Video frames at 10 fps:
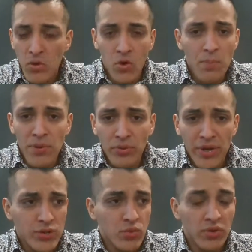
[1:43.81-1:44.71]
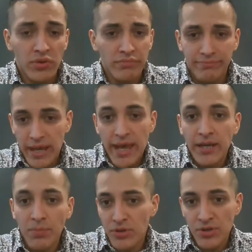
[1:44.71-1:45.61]
Open rates were
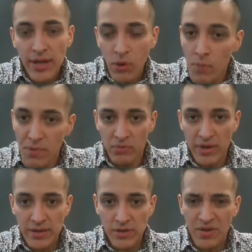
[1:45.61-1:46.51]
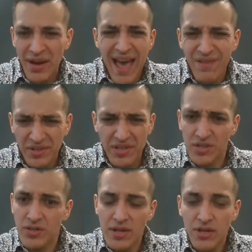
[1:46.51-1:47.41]
80% open rates on average.